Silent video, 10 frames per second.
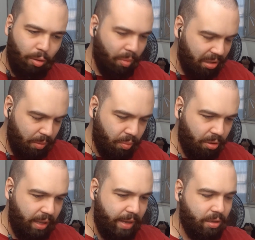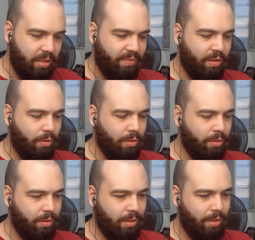know multiple layers of
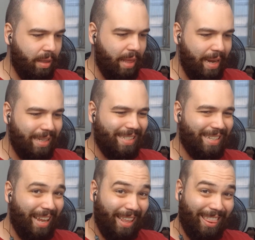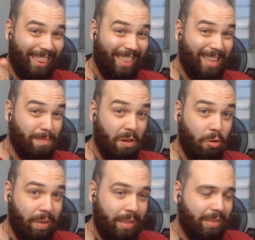vocals that is like the
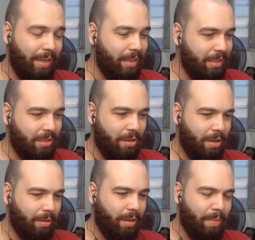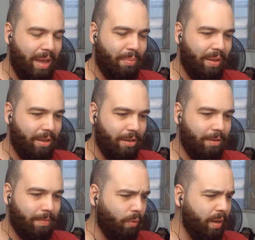moment in this song in my opinion
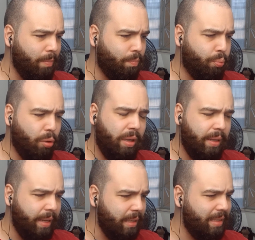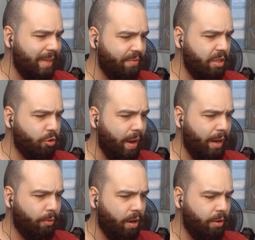what a brilliant seven
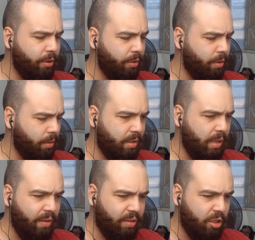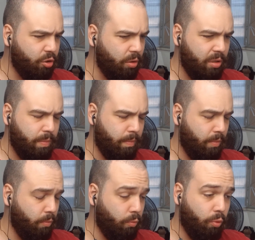track run dude self control is
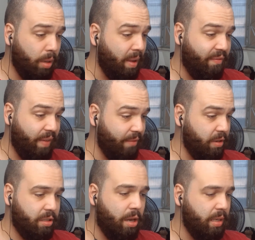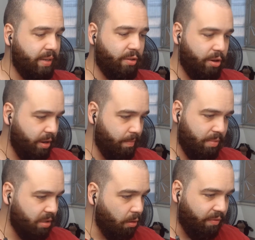one of my favorite songs i've heard
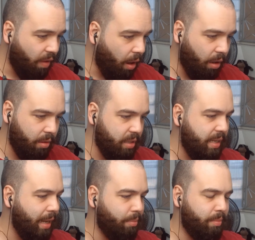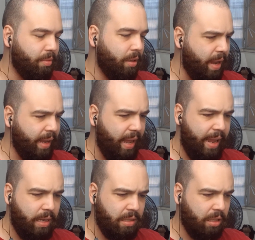so far on this album track
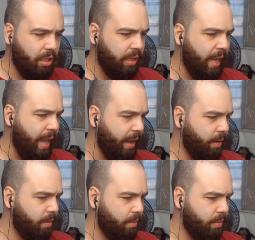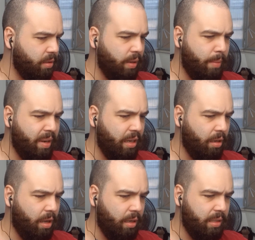8 is good guy it's only a minute
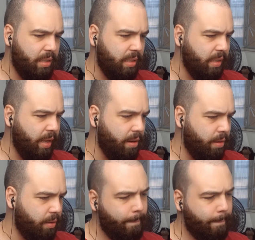long is this a skit